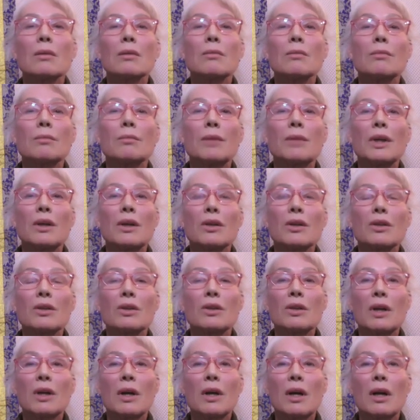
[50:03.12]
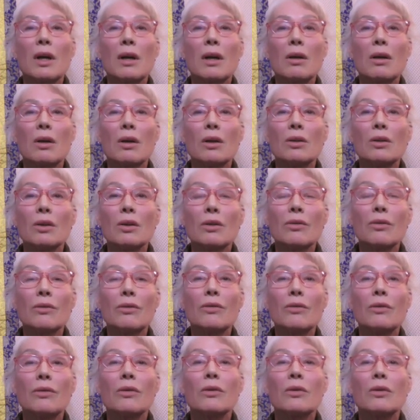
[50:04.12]
because there are a lot of
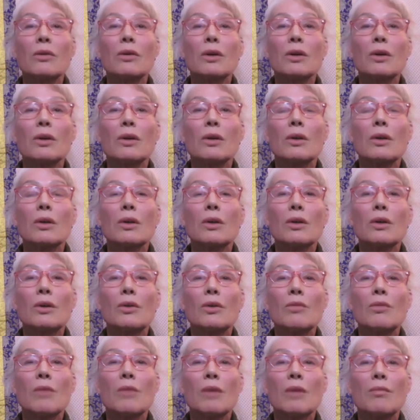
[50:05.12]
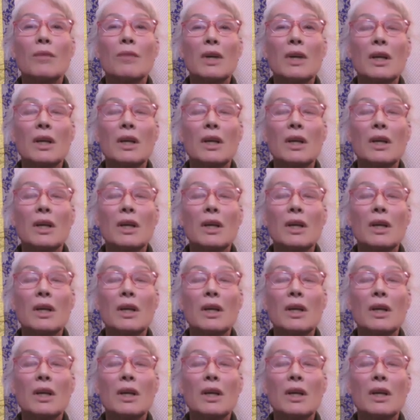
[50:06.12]
human